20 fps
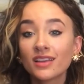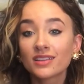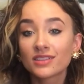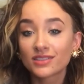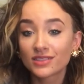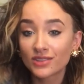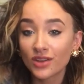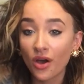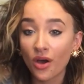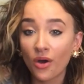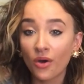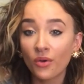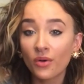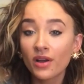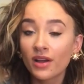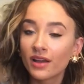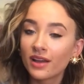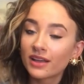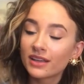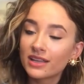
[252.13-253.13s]
So
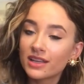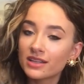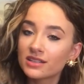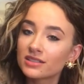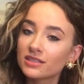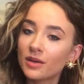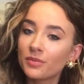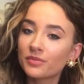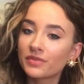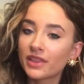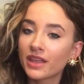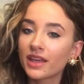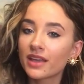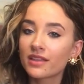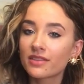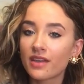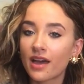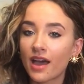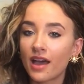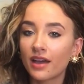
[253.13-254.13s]
get
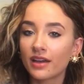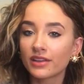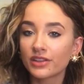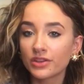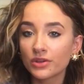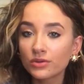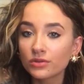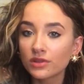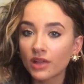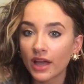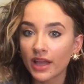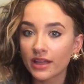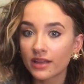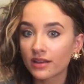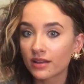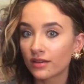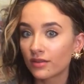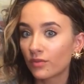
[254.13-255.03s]
something that you like,